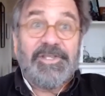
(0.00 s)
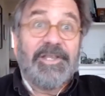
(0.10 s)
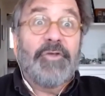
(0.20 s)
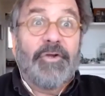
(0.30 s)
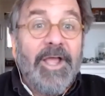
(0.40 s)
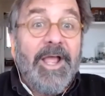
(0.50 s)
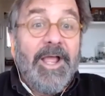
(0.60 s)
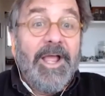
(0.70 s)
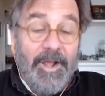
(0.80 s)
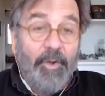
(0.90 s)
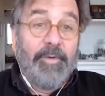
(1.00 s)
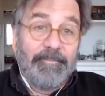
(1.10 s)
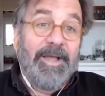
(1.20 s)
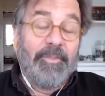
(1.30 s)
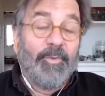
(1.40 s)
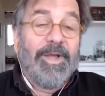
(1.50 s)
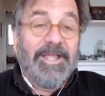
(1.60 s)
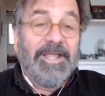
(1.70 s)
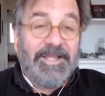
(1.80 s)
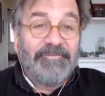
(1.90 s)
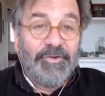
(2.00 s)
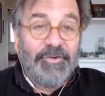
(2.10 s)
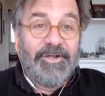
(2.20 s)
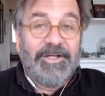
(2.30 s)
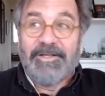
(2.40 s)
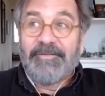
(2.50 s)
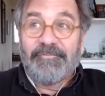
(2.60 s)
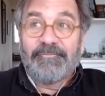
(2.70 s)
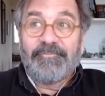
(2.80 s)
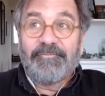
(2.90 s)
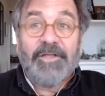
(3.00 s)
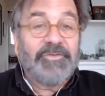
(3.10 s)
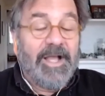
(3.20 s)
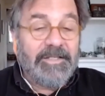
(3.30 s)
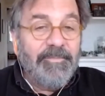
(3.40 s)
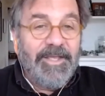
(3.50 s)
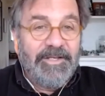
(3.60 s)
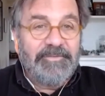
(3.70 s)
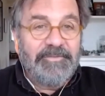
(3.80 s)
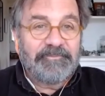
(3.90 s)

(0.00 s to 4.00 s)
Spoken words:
If you're and by the way, if you're if undocumented,